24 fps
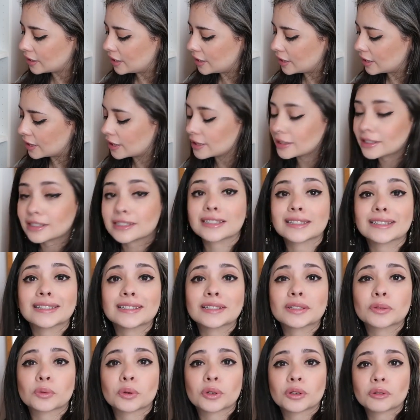and this
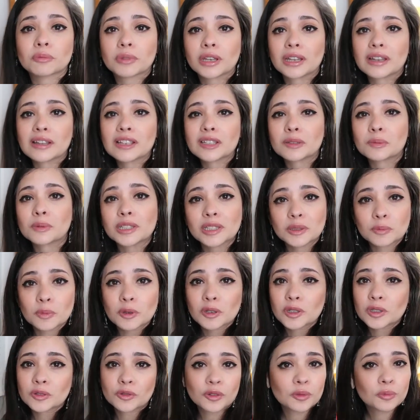is one of my husband's
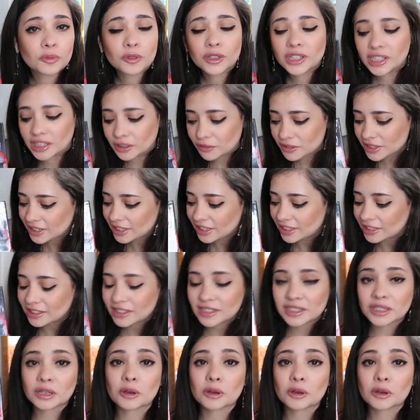books from when he was a kid,